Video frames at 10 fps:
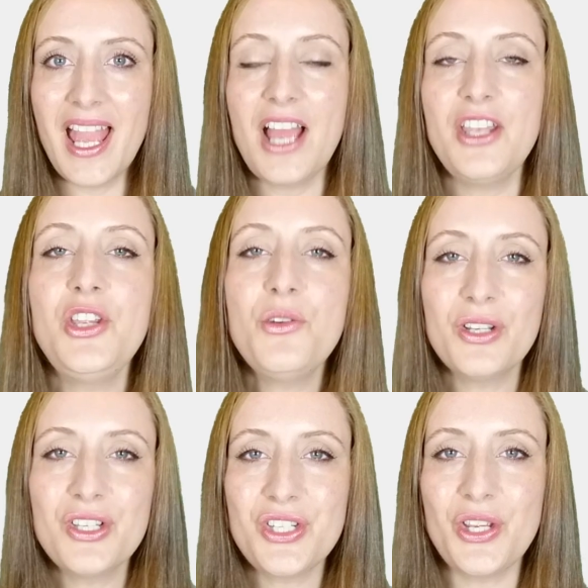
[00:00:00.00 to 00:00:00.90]
And you
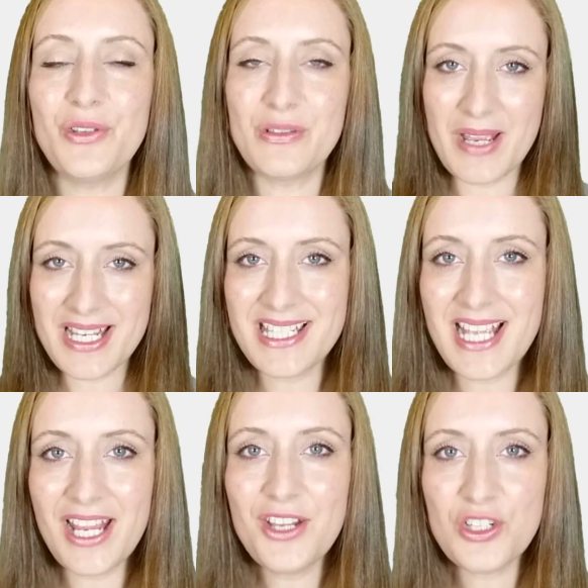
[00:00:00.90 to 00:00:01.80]
can choose
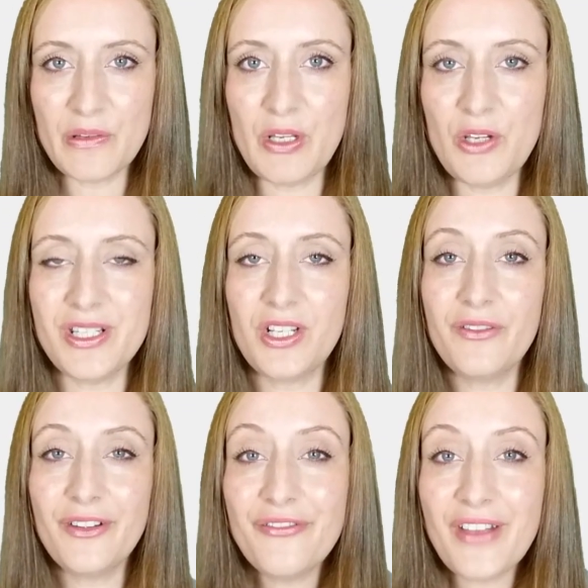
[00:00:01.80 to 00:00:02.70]
meditation music of
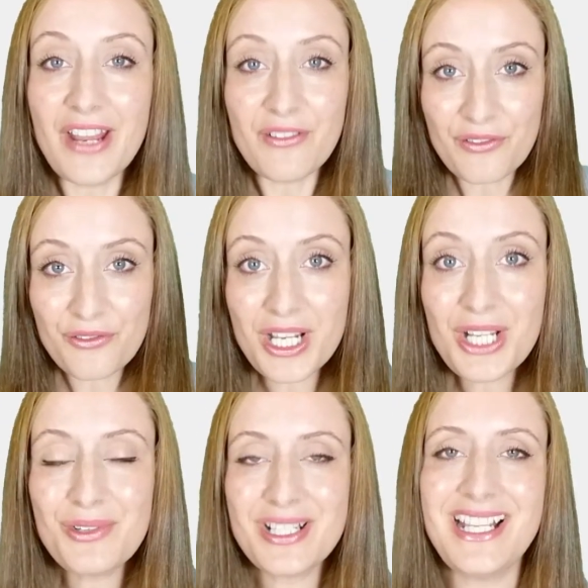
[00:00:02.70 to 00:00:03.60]
your favourite
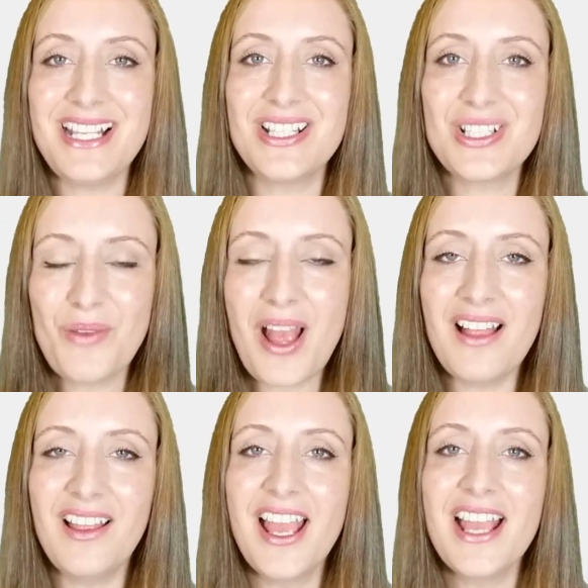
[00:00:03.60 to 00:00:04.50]
frequencies as
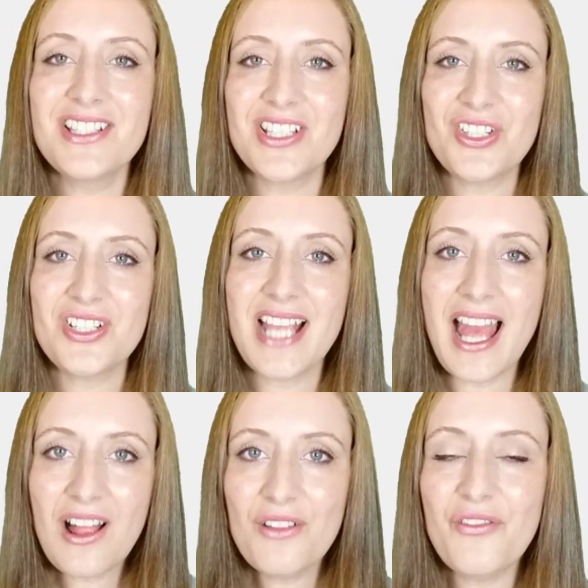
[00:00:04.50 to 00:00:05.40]
well, such as
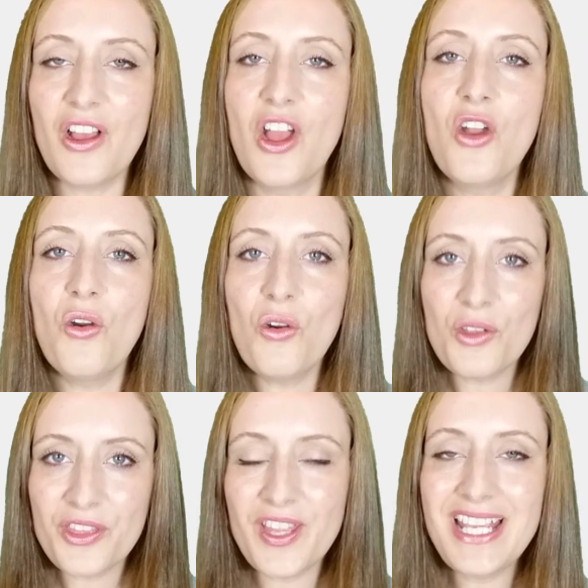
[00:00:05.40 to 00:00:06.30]
alpha or
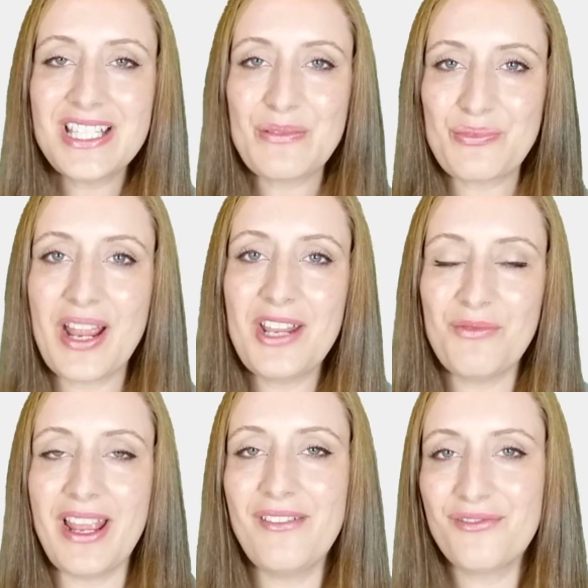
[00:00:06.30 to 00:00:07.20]
theta
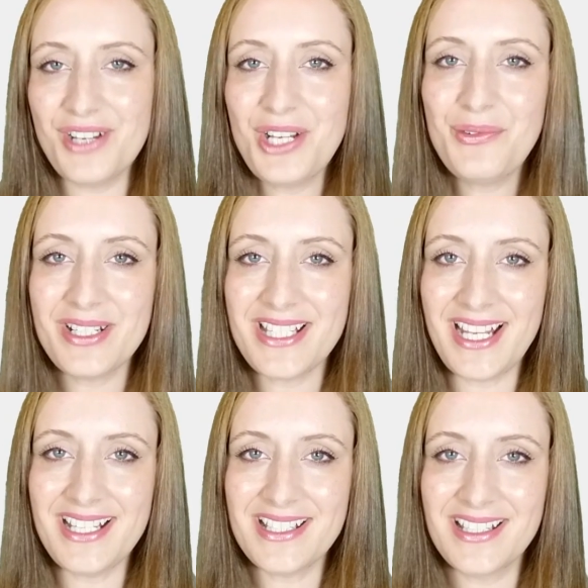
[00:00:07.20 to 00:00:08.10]
brainwave
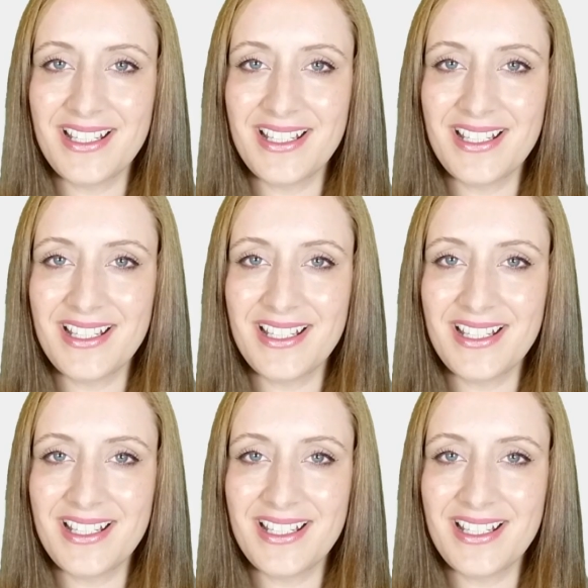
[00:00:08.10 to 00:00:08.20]
frequencies.